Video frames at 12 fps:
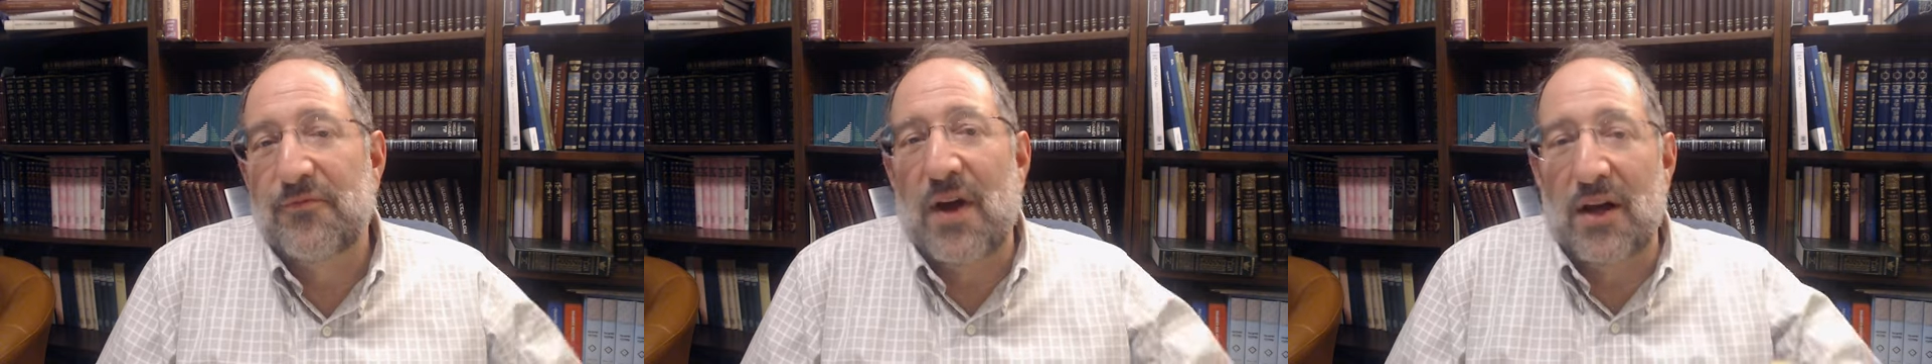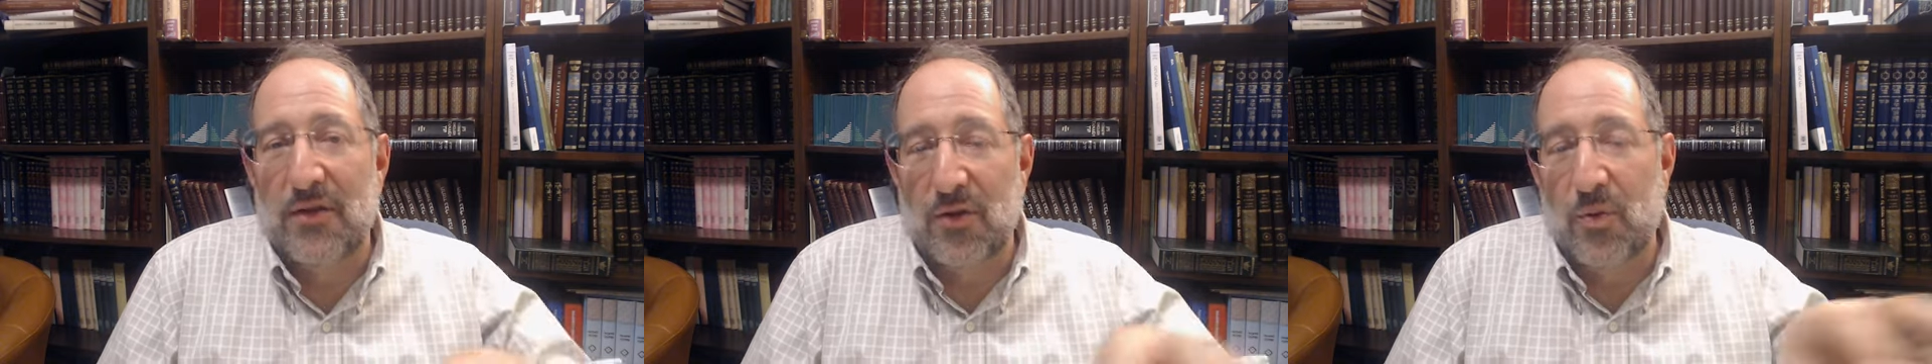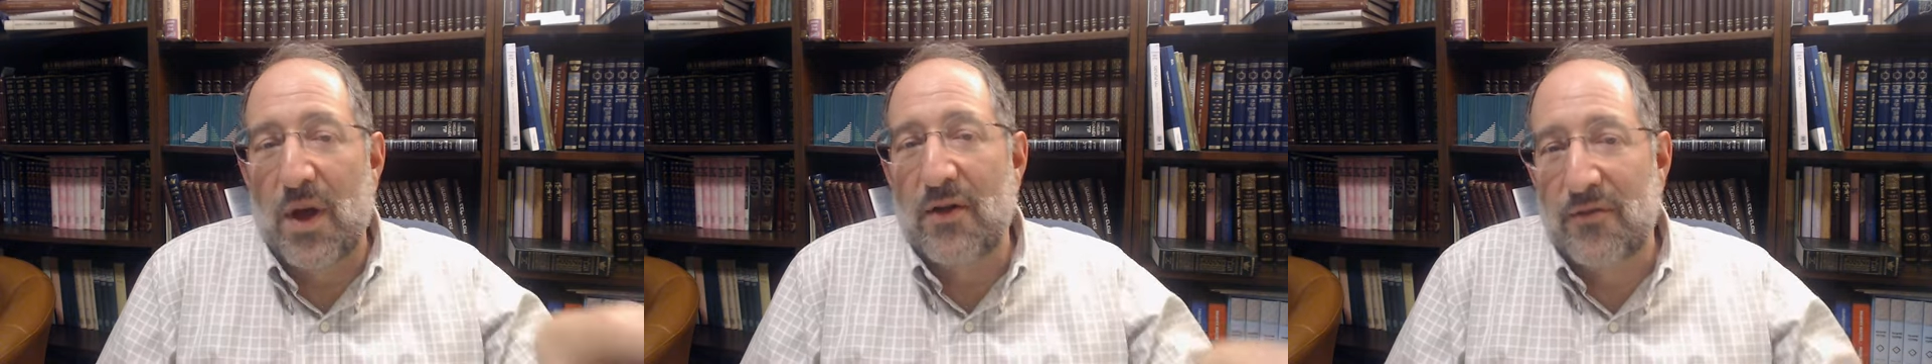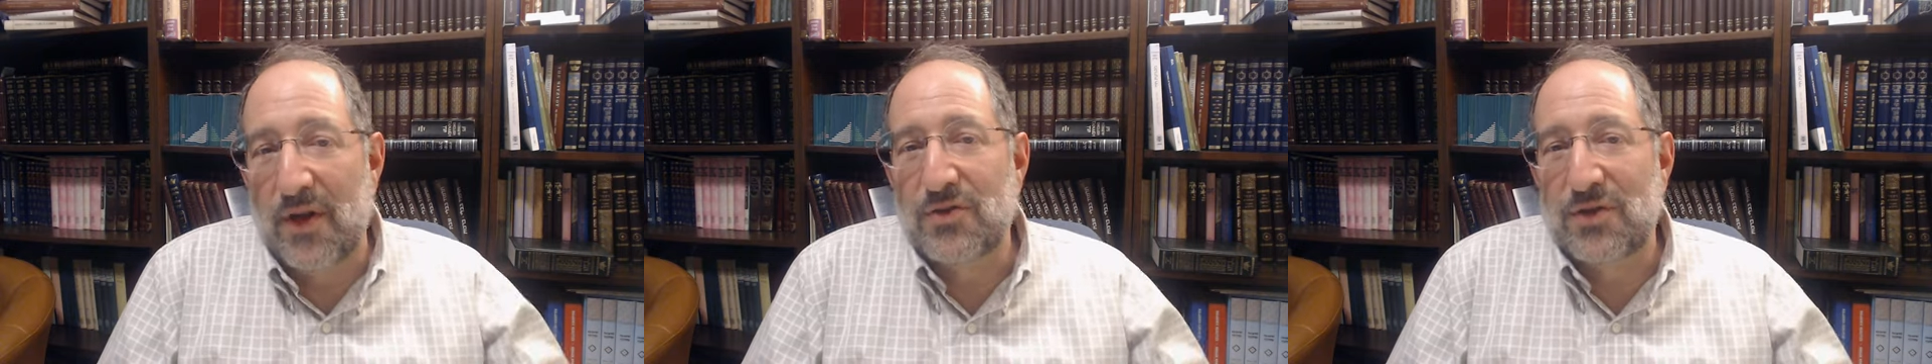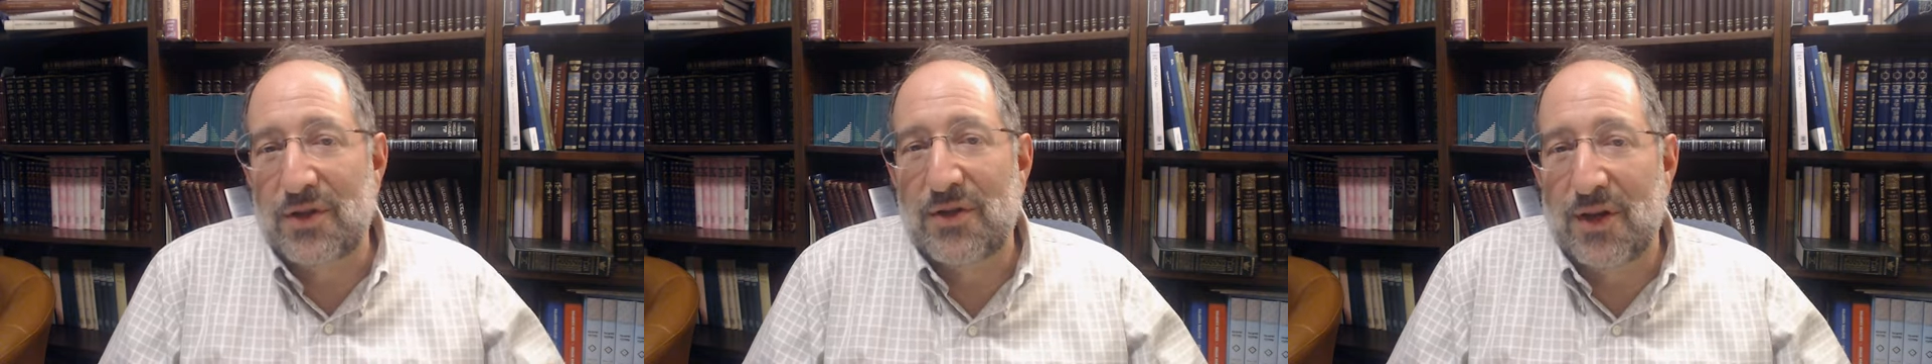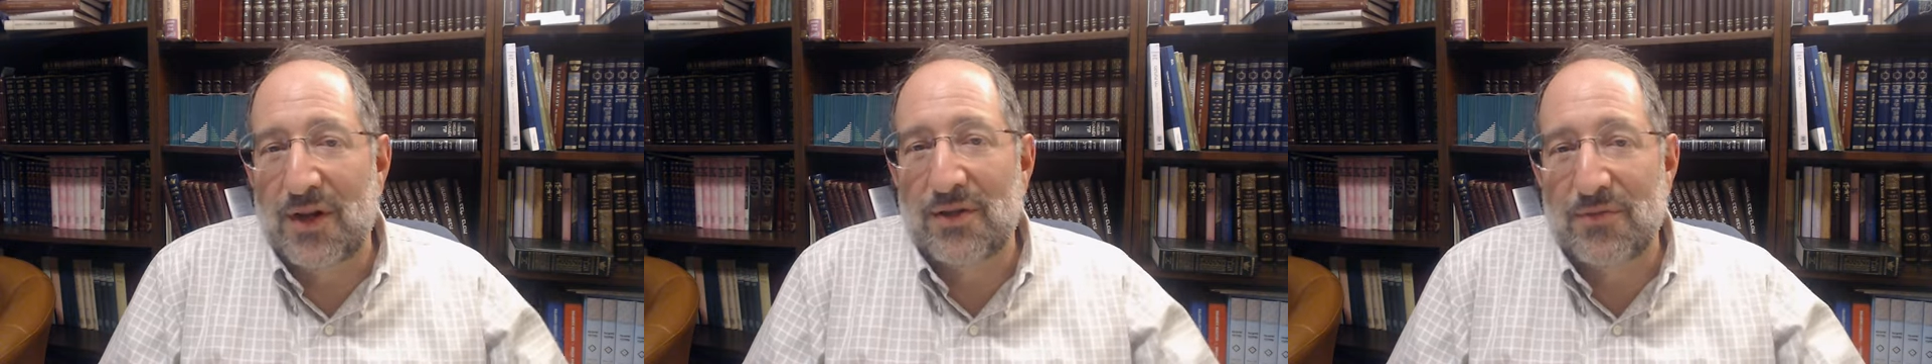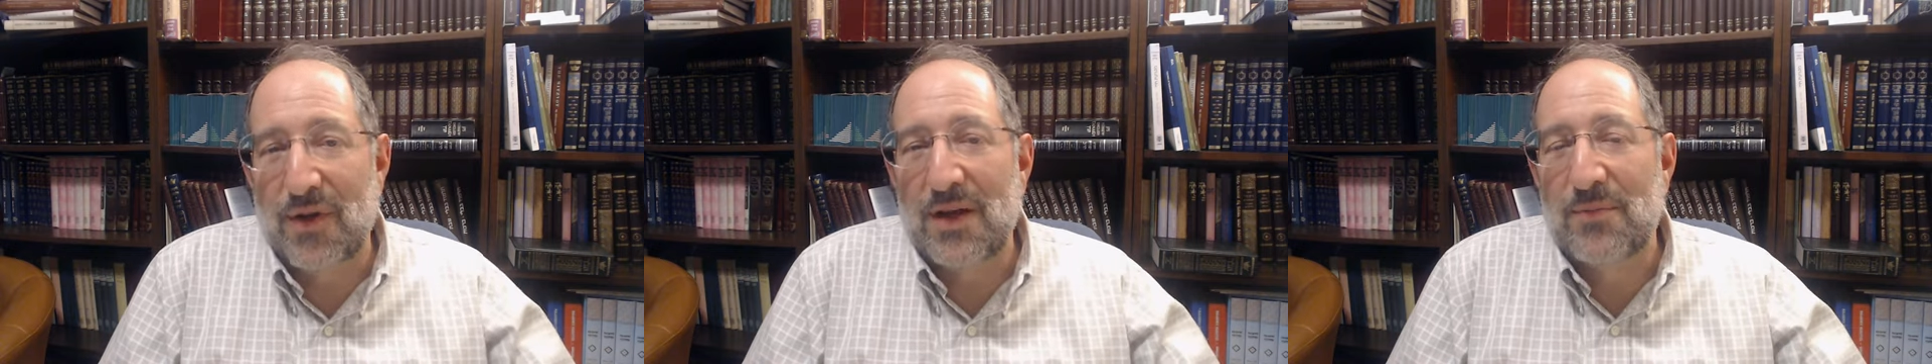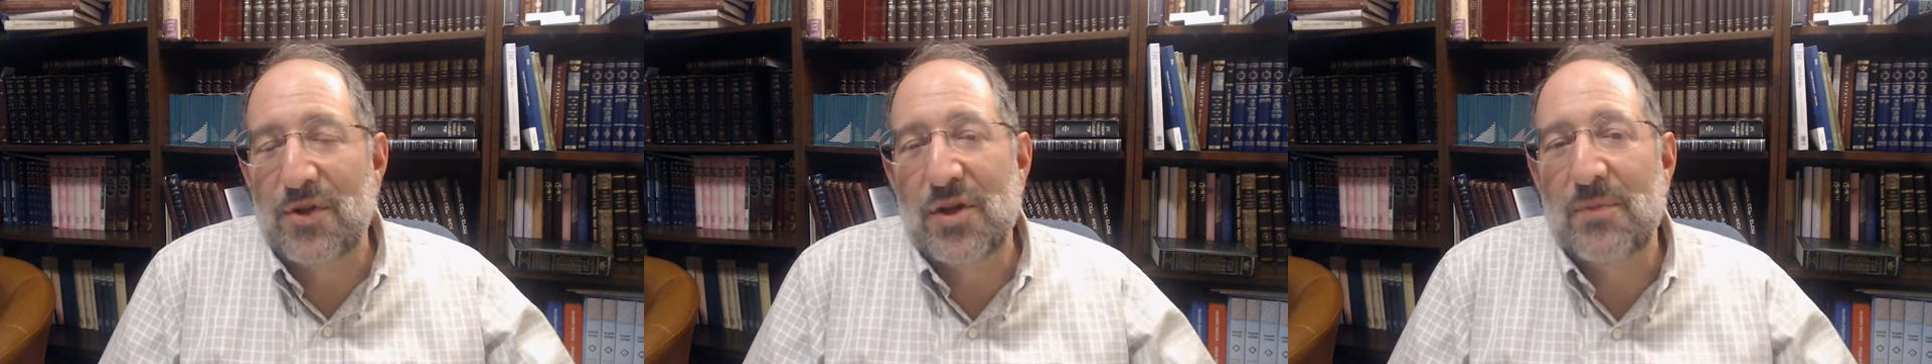finding their way eventually
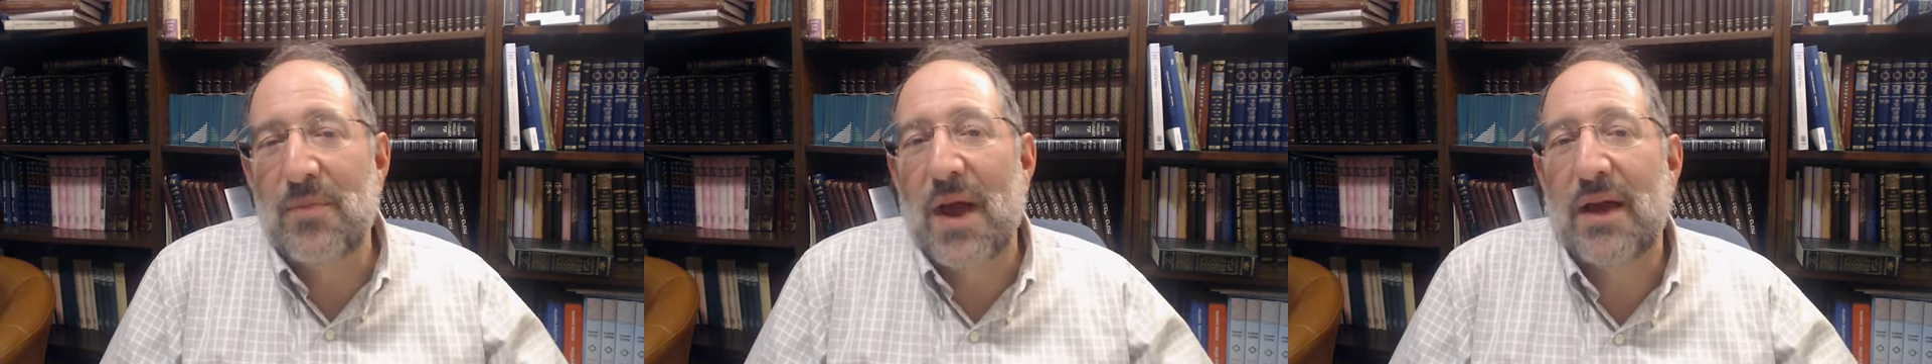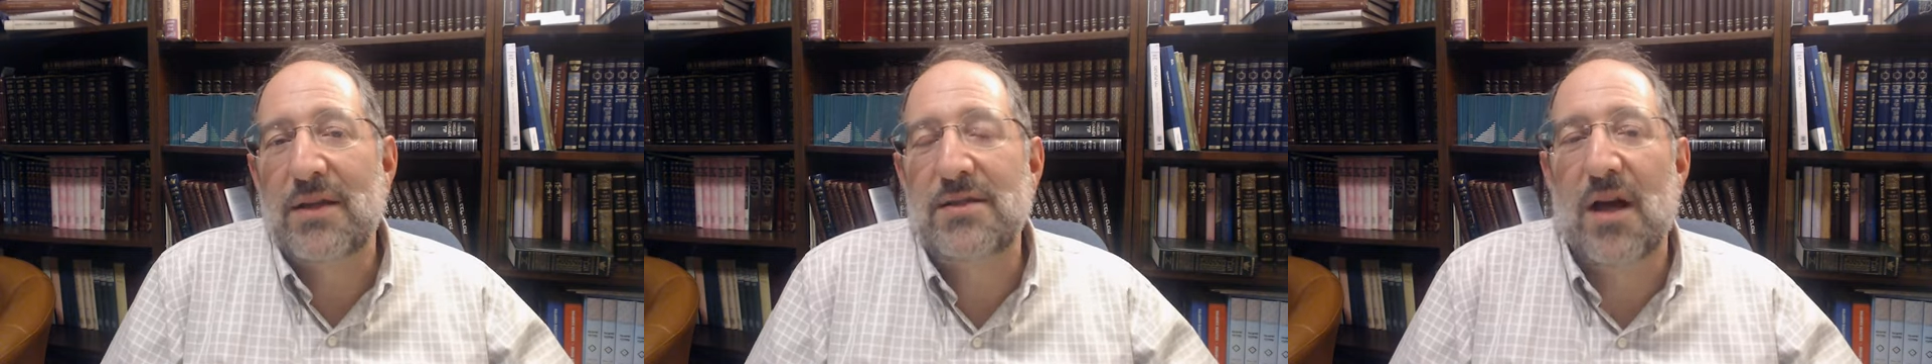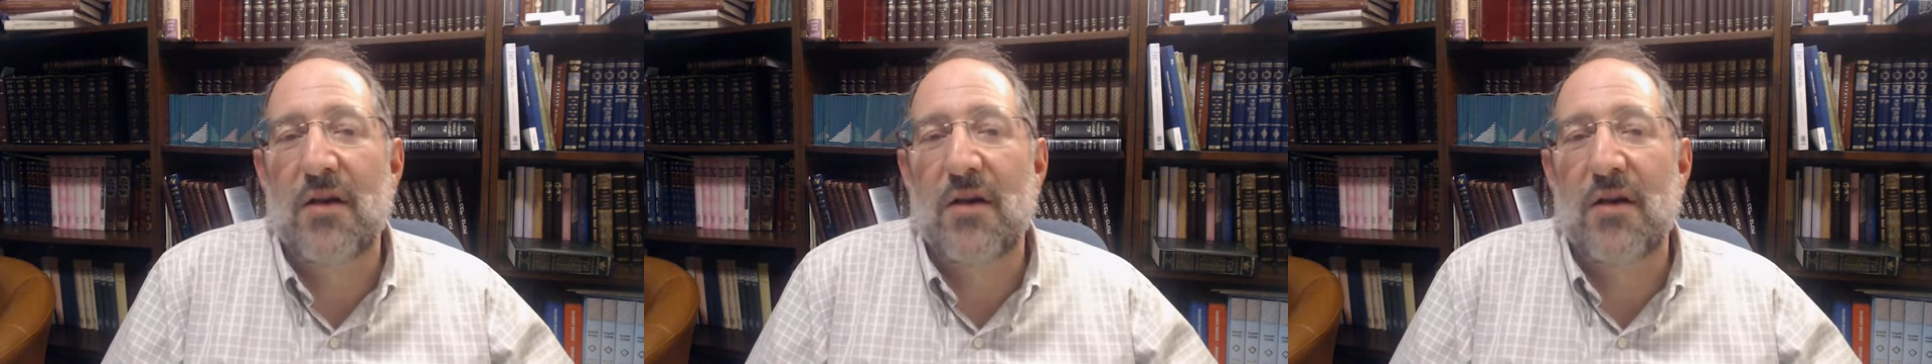right to the banks